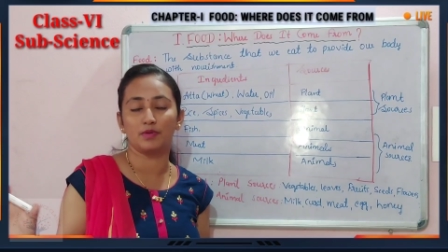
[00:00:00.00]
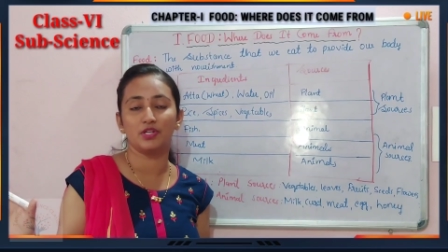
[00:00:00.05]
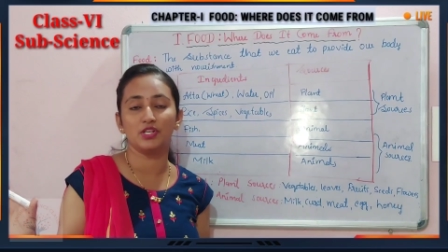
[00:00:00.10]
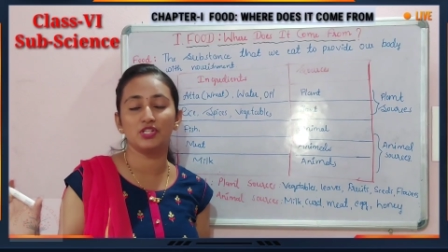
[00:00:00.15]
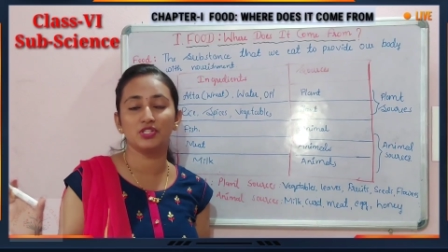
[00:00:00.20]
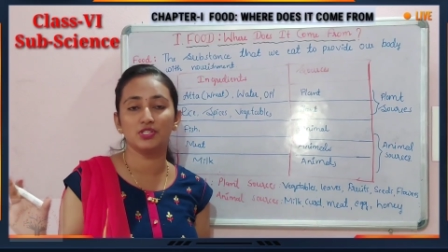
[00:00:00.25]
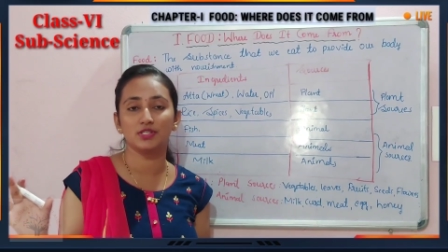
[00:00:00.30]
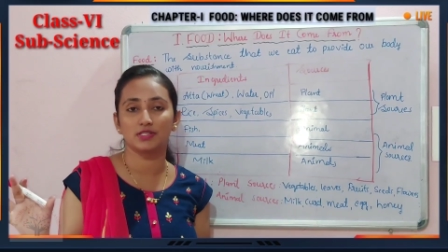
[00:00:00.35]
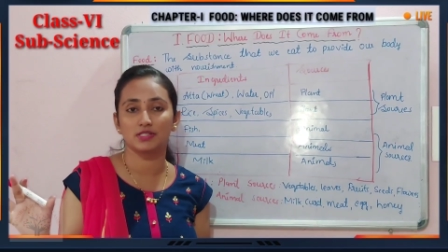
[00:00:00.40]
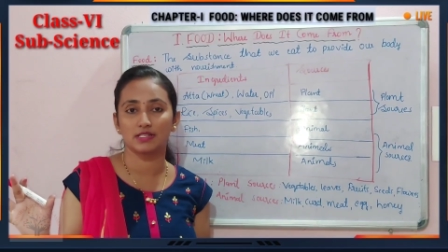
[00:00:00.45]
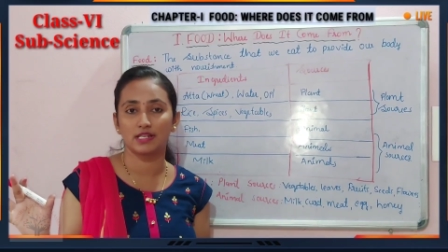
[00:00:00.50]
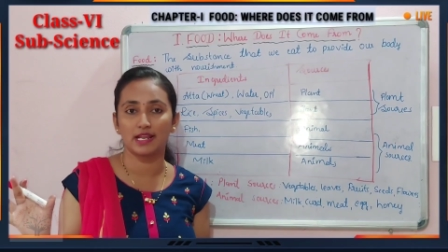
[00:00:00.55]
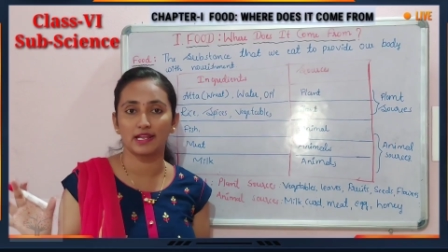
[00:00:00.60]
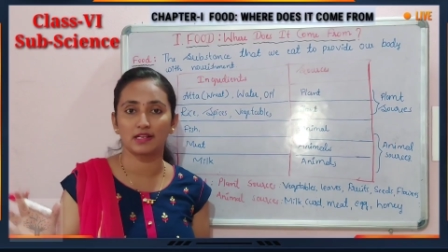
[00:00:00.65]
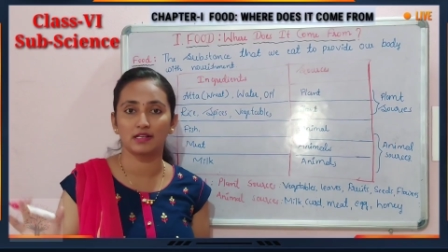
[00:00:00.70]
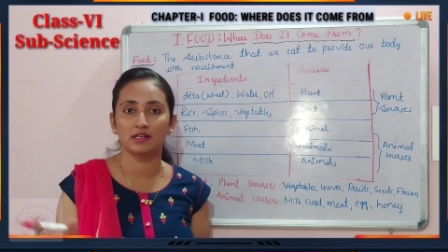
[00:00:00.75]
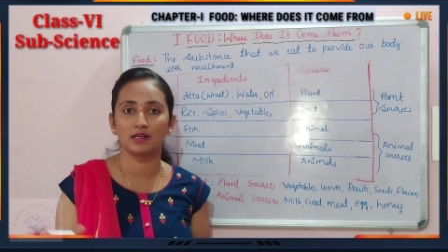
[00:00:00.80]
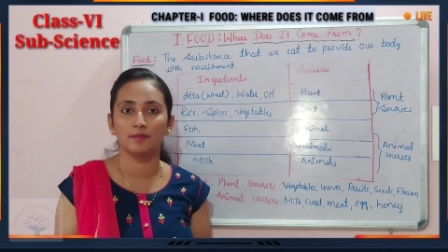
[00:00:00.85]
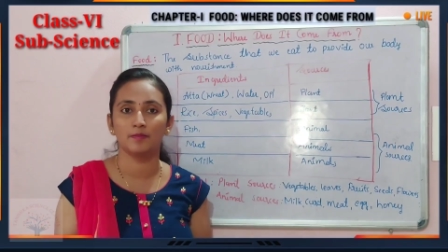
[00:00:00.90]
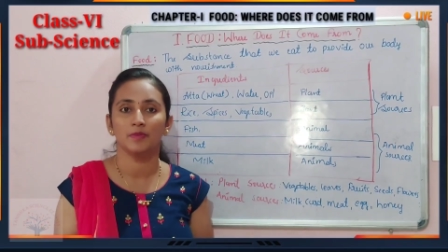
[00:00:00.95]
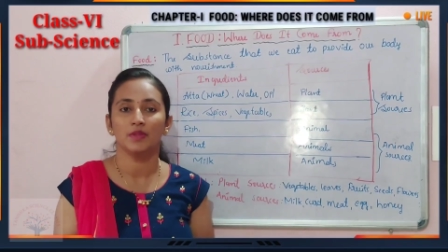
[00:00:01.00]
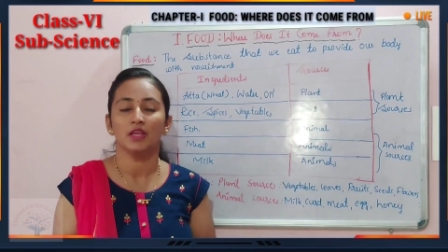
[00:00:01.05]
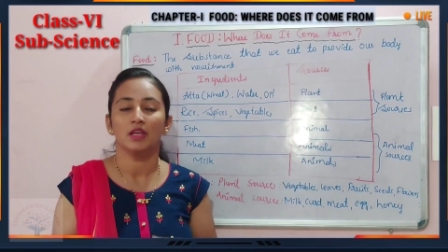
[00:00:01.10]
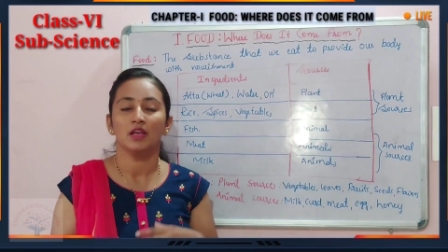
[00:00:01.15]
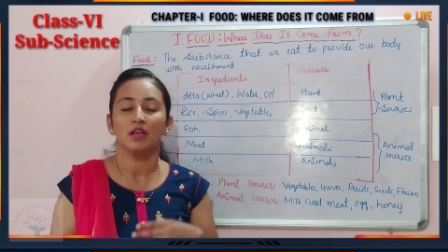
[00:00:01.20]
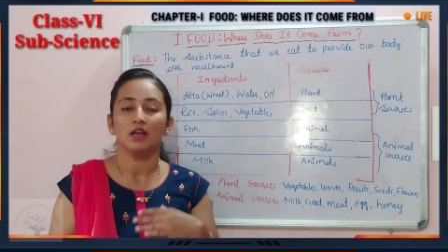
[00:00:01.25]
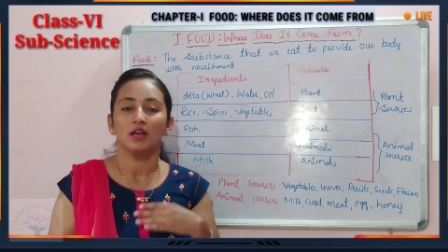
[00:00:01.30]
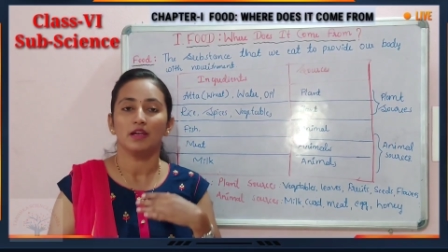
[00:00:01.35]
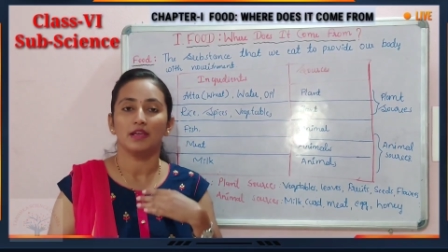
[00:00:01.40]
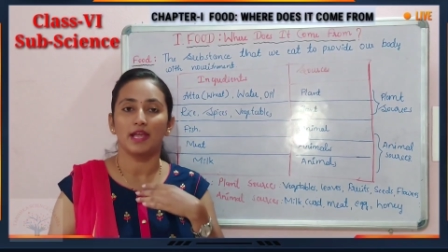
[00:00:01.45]
dishes like
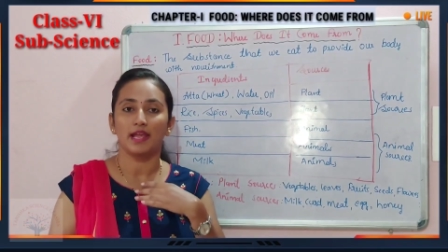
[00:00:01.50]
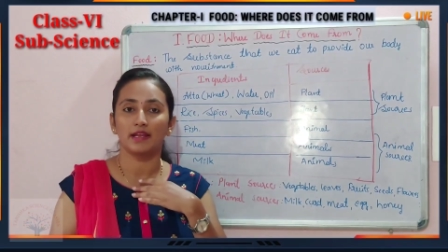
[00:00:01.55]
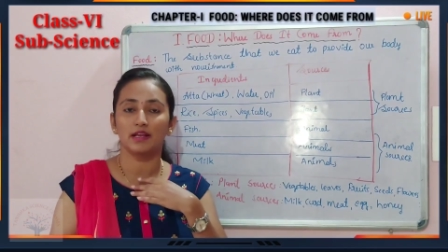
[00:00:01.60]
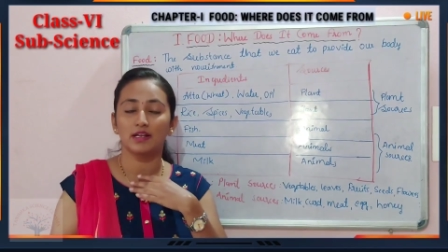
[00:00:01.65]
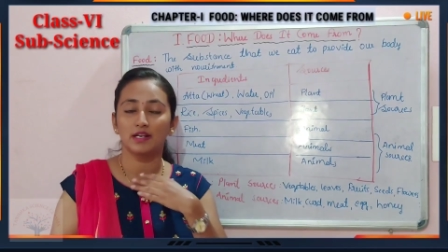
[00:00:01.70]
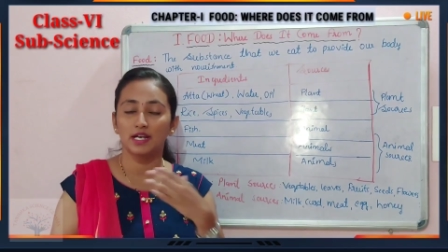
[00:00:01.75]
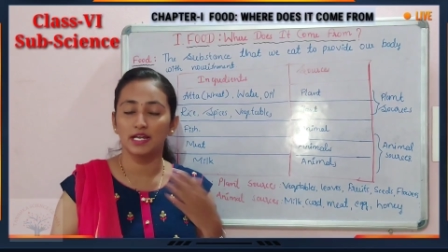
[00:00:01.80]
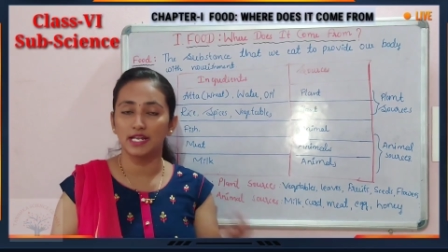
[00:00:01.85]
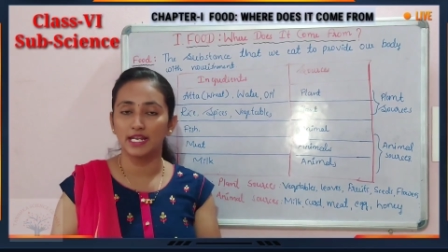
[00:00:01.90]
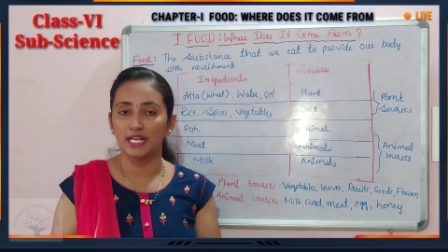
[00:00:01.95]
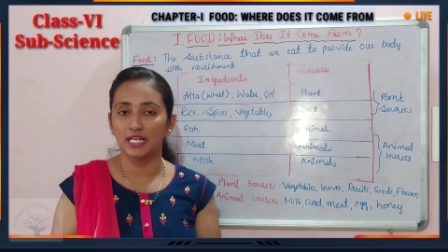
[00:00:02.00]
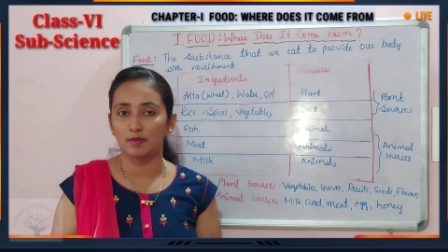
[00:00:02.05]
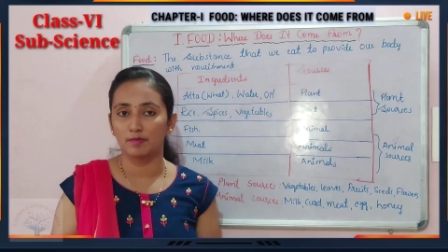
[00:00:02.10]
egg curry,